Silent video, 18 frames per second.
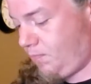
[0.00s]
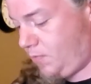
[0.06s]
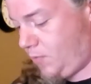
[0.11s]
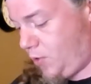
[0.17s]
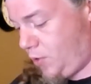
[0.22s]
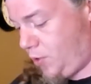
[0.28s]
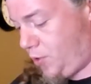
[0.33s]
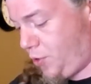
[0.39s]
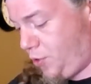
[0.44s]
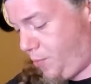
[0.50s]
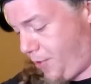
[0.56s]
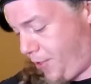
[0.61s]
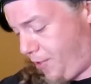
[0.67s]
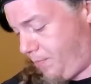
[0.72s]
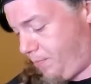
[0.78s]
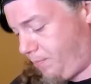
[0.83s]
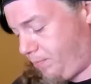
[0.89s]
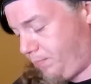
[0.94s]
little tube
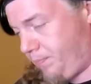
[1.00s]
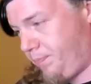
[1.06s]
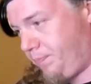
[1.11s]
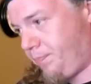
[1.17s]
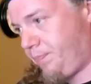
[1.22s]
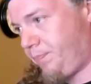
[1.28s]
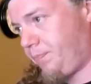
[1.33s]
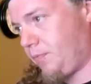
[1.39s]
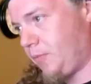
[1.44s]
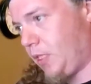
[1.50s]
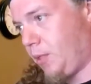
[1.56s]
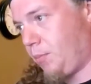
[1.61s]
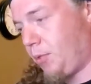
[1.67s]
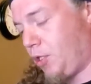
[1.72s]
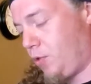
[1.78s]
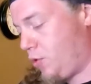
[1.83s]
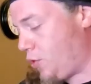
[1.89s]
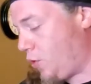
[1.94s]
here, and a
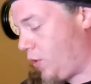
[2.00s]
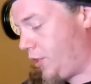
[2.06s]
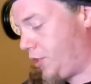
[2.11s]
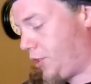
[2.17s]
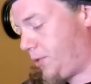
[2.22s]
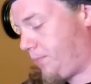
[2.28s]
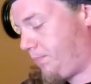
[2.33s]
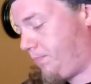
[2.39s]
blowtorch.